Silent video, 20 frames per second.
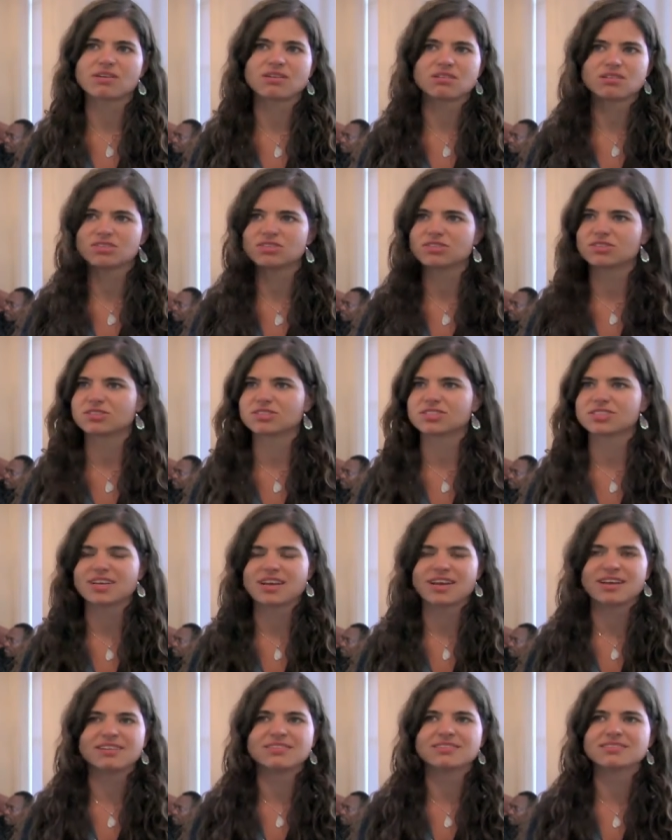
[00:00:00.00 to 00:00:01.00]
cultures
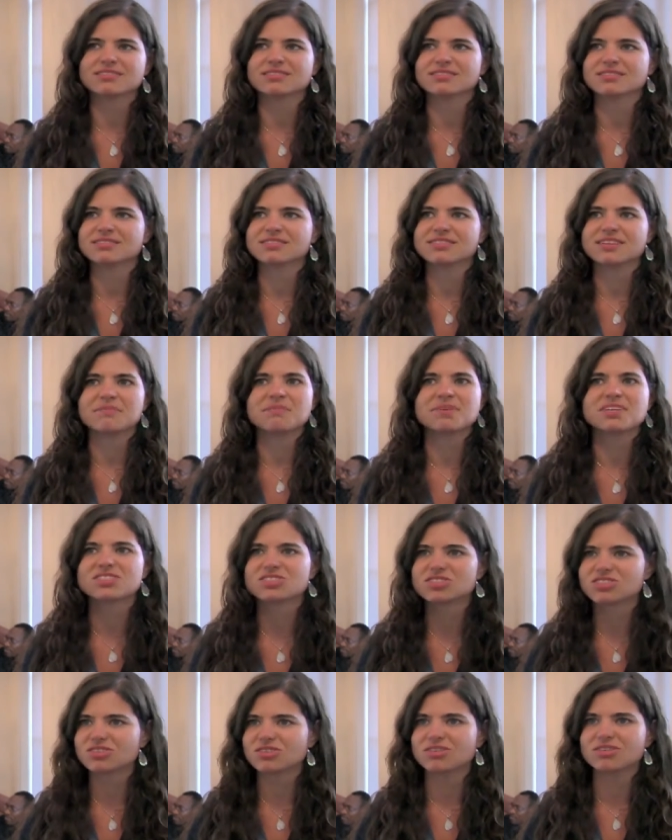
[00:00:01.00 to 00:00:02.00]
and the
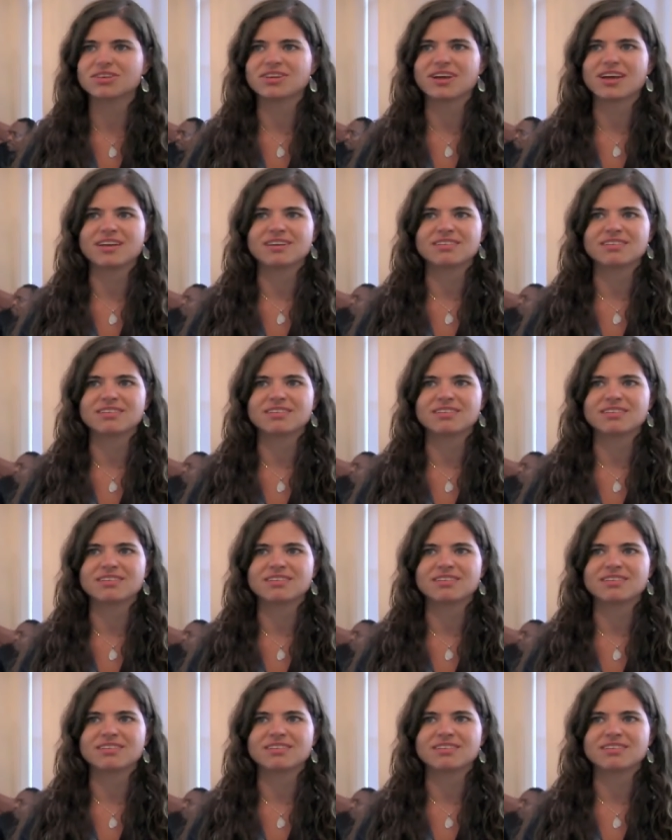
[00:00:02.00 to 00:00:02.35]
mixture